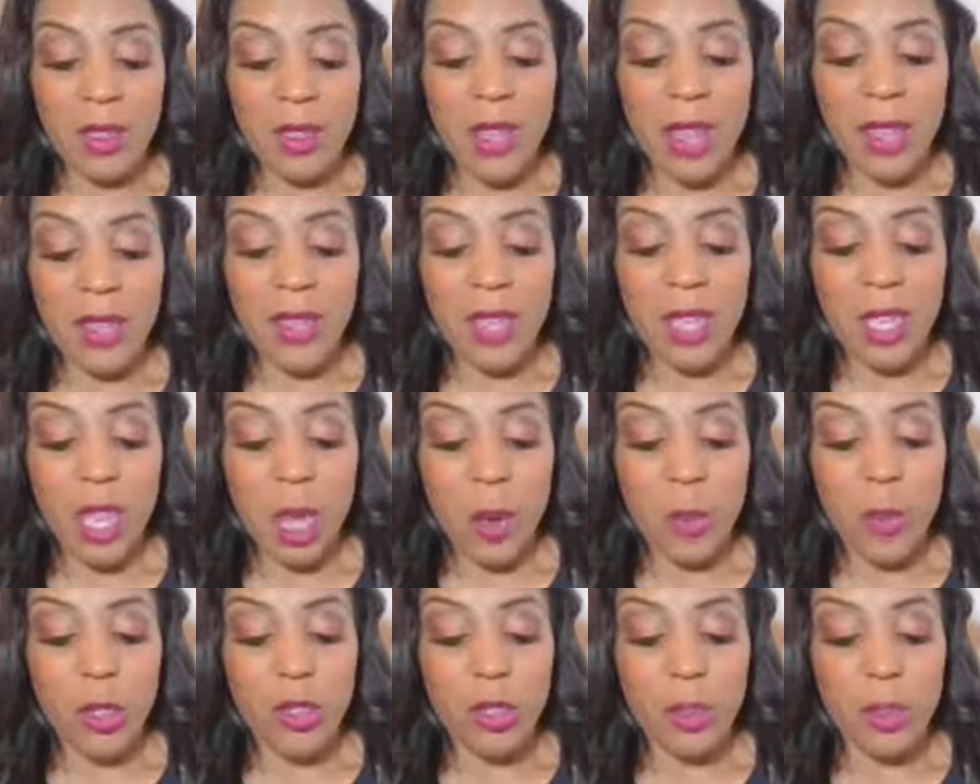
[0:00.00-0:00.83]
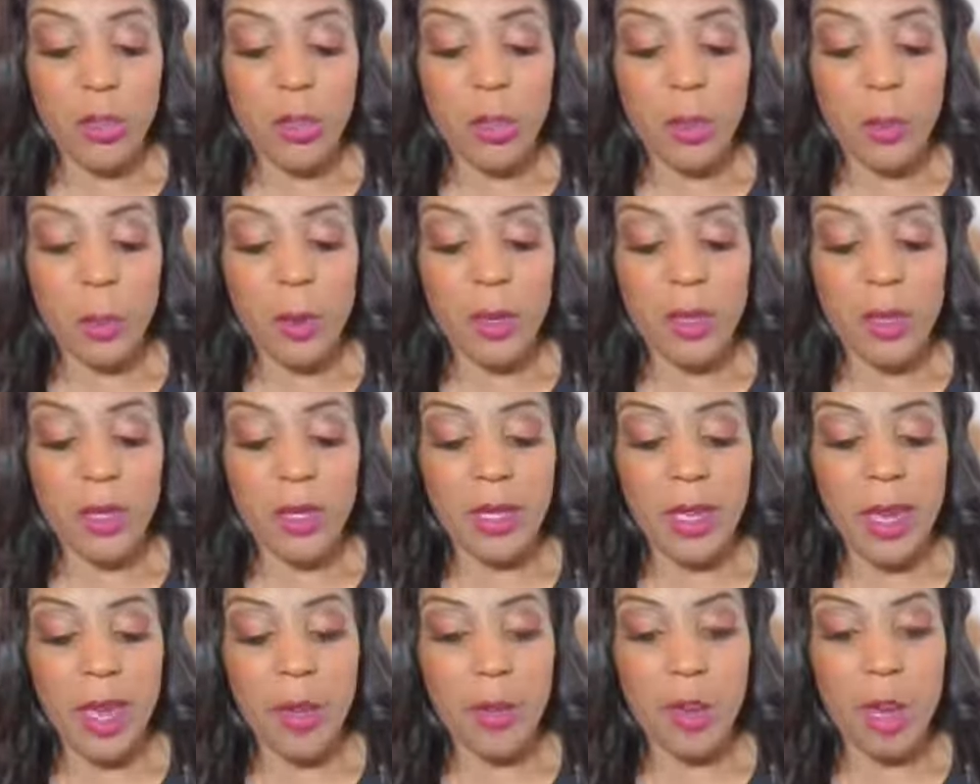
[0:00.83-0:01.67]
the next thing I want you to put
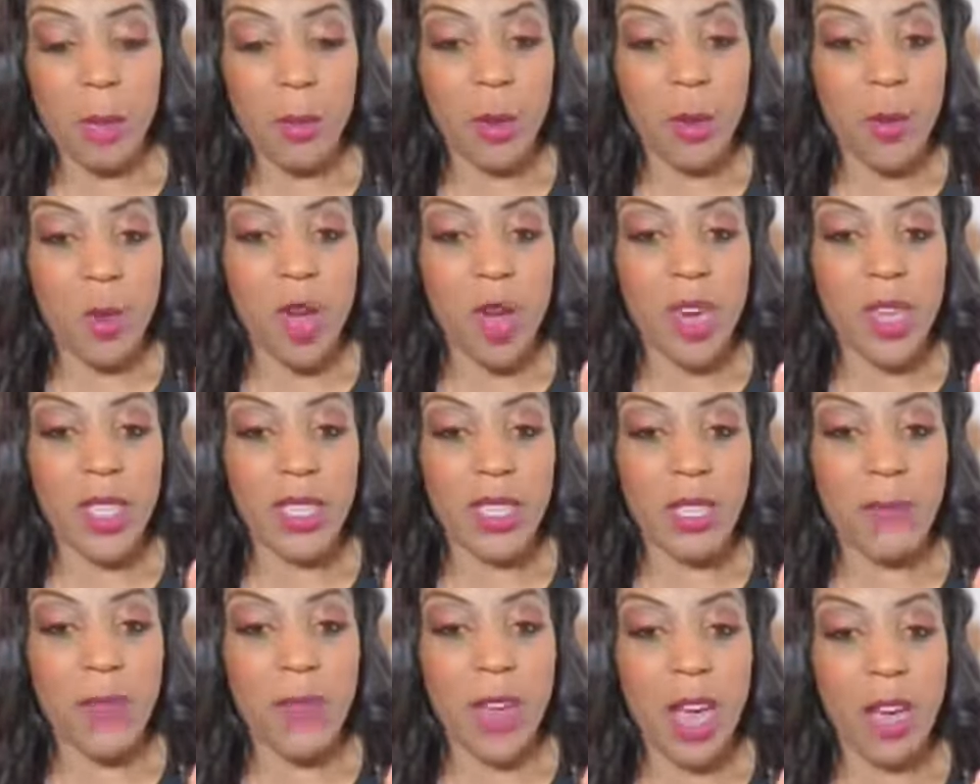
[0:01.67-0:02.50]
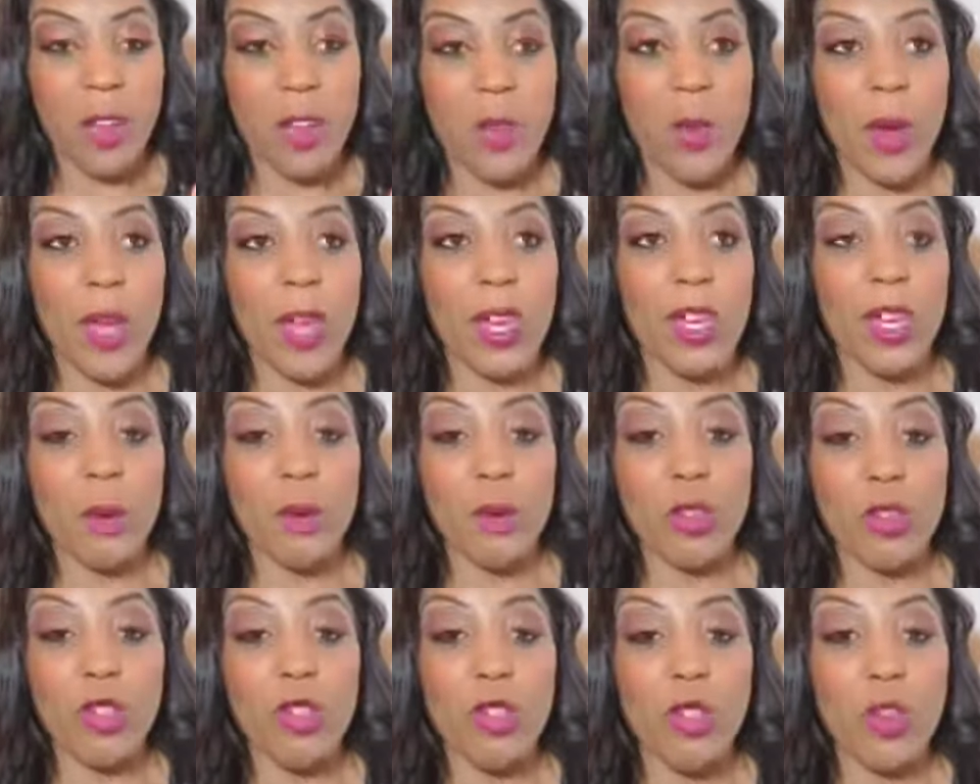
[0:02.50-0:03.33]
down. Number one is evaluate.
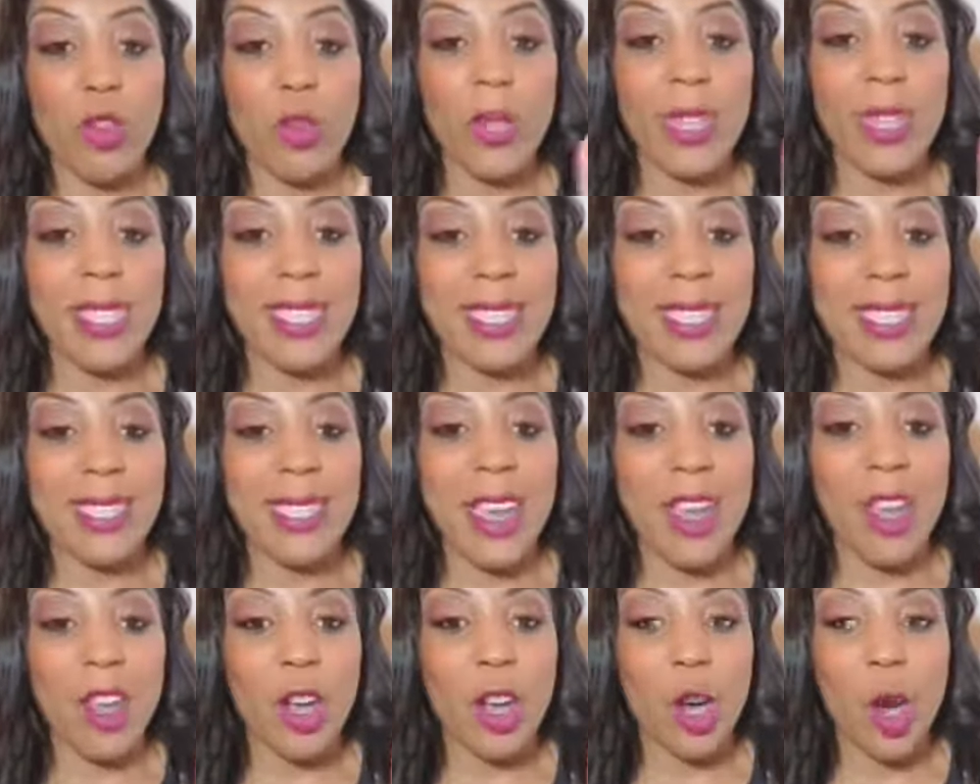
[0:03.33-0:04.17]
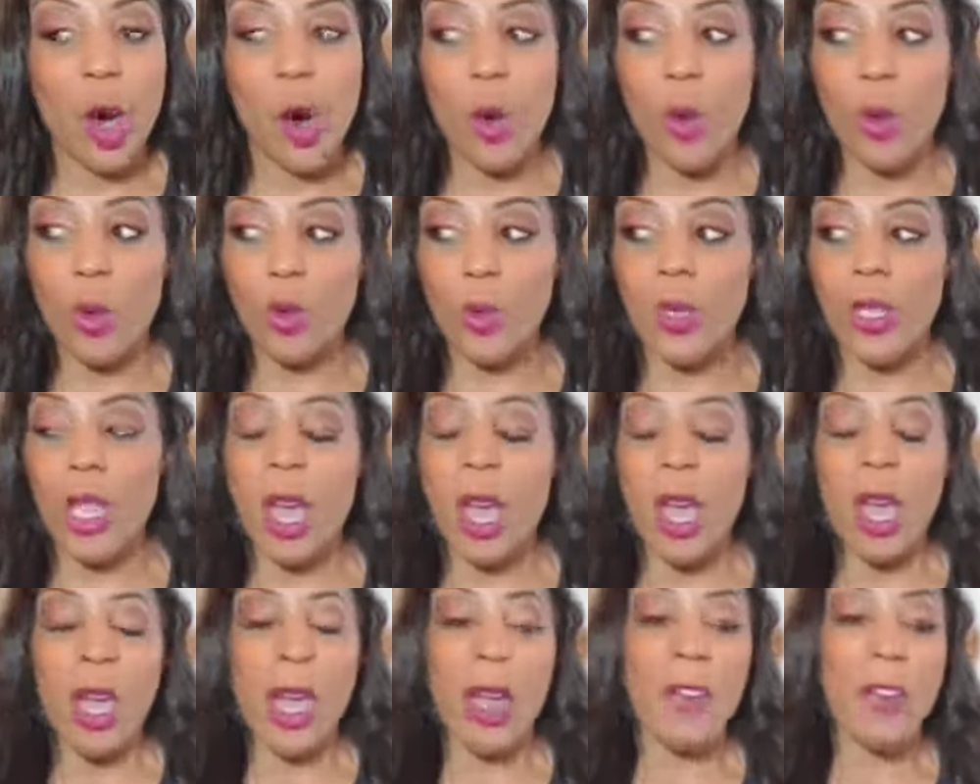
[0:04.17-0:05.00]
Number two is set goals.
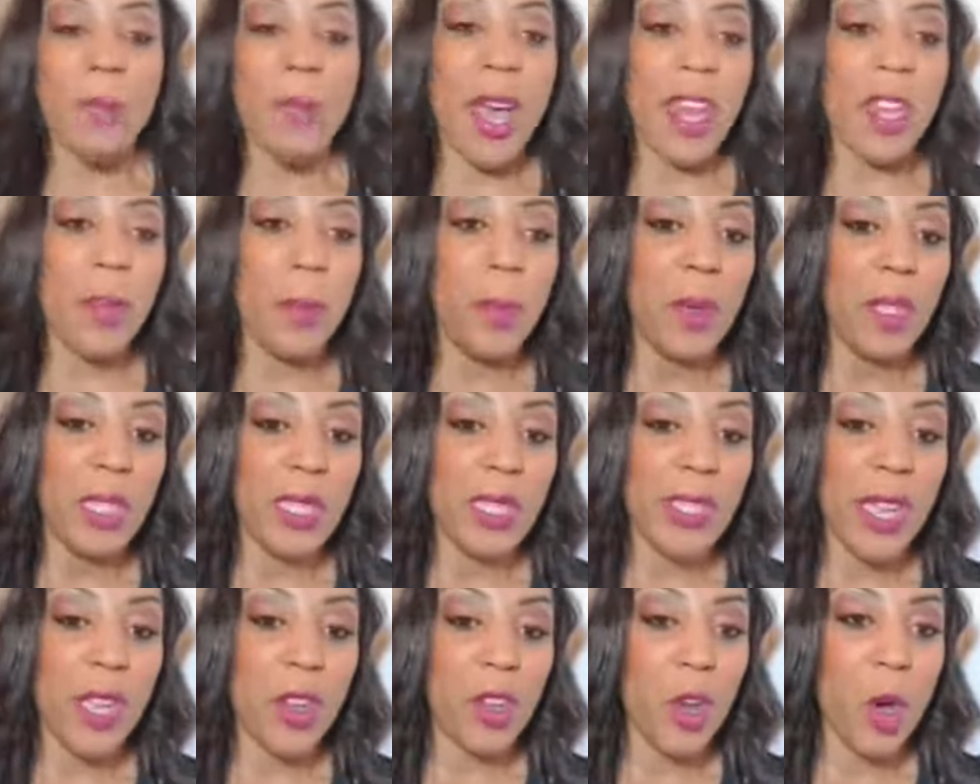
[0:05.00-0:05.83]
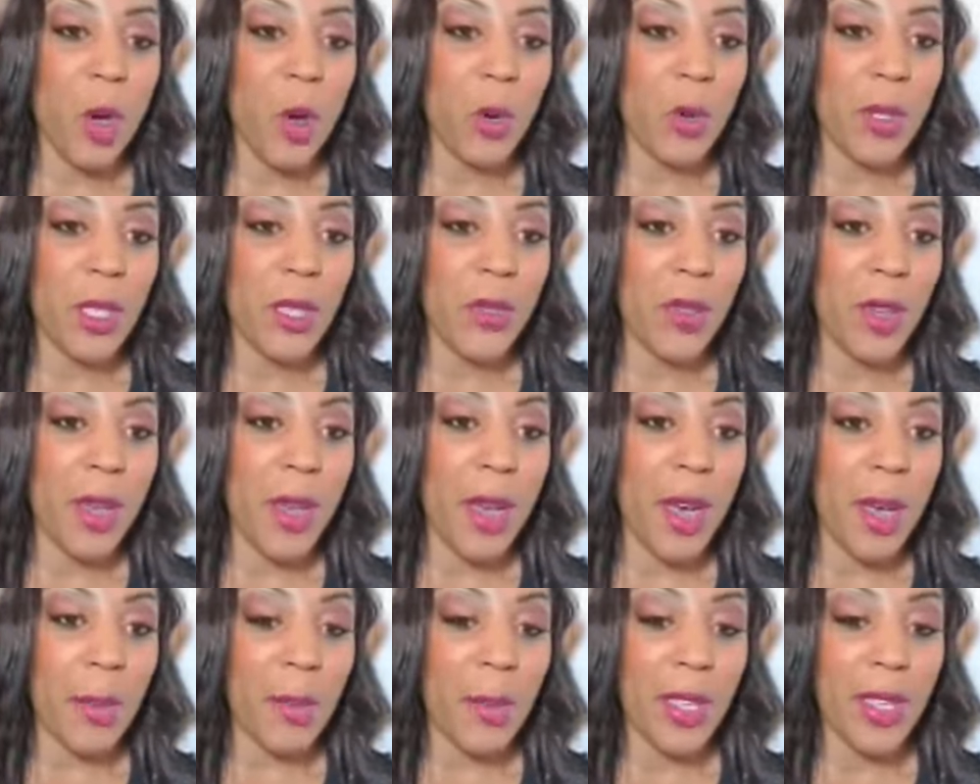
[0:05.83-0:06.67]
Everybody put set goals in the
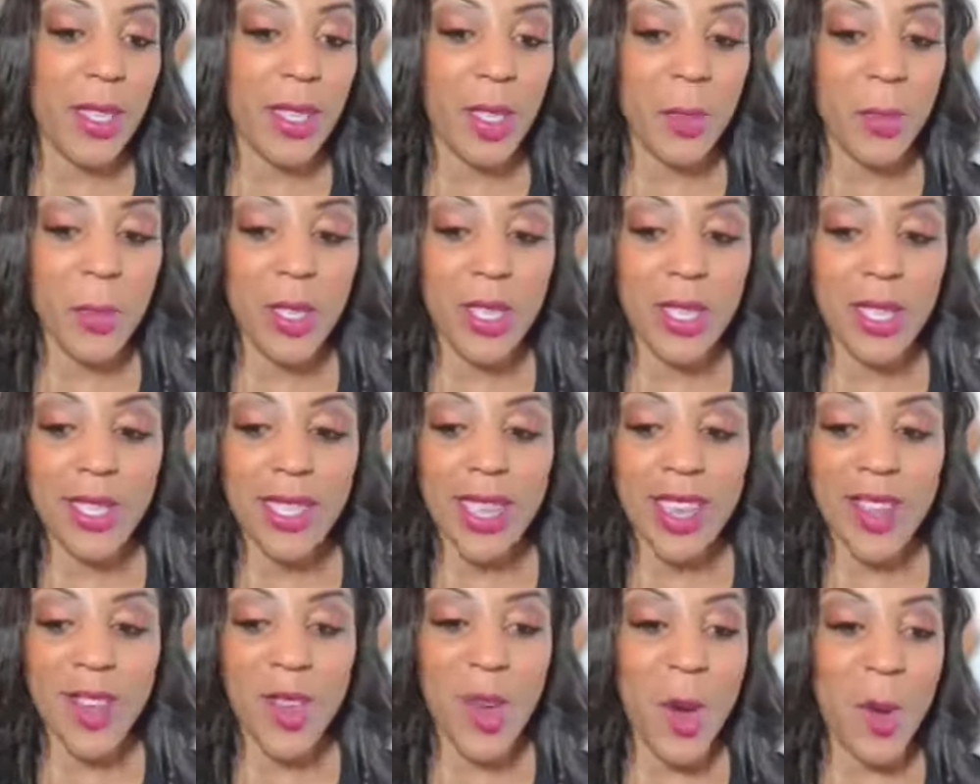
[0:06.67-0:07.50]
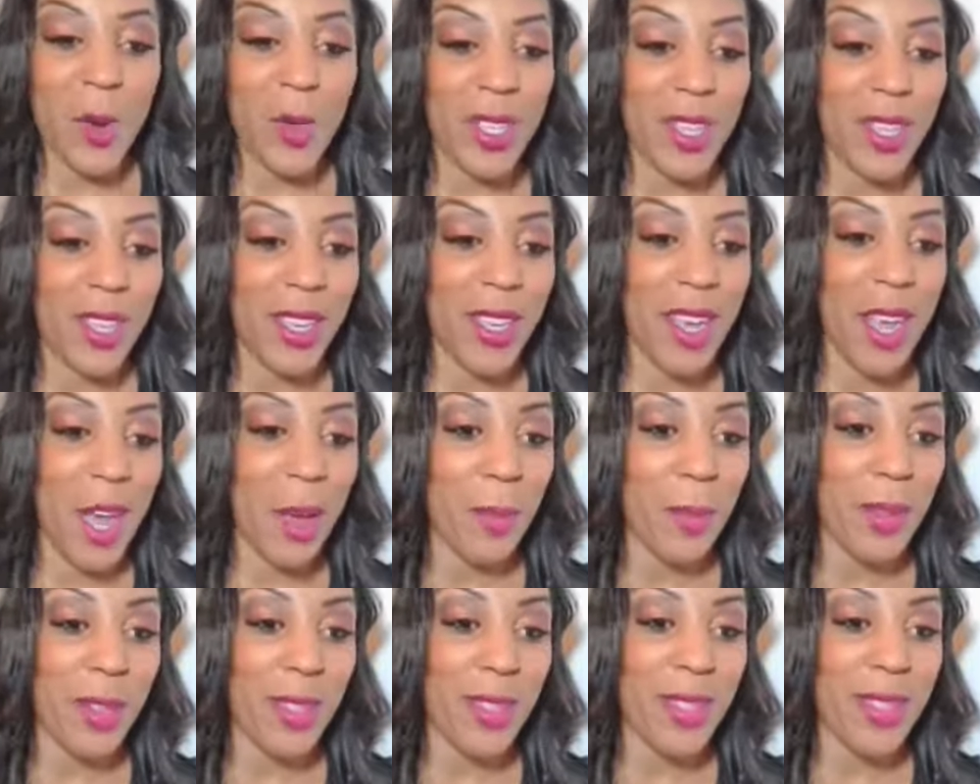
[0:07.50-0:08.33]
comments. Put set goals in the
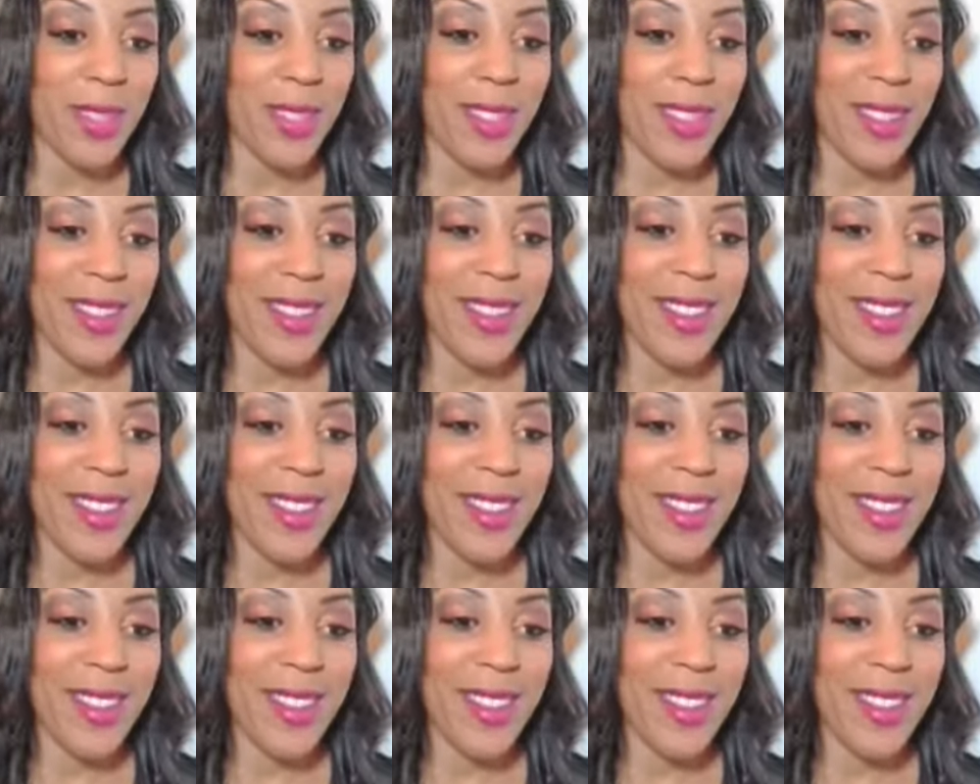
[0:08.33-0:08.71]
comments.